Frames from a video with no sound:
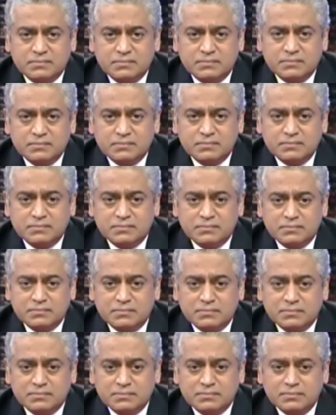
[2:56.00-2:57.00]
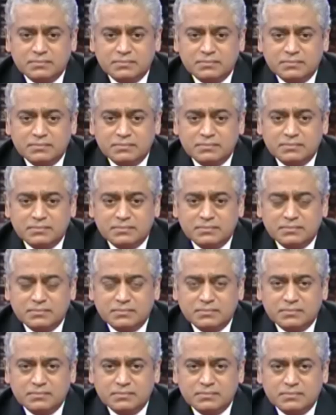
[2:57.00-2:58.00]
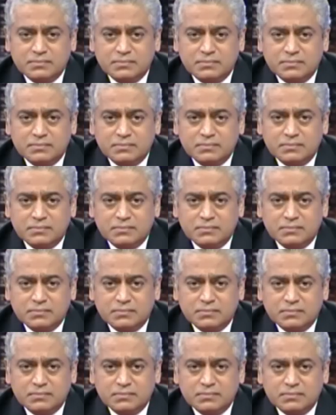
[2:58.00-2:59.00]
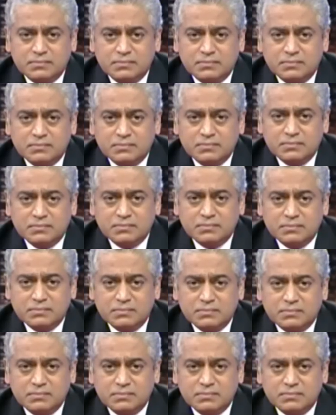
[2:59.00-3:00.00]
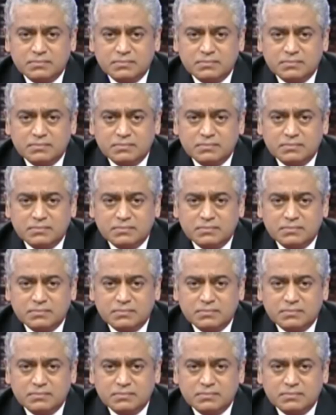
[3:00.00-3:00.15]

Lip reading: No words are spoken by the person on screen.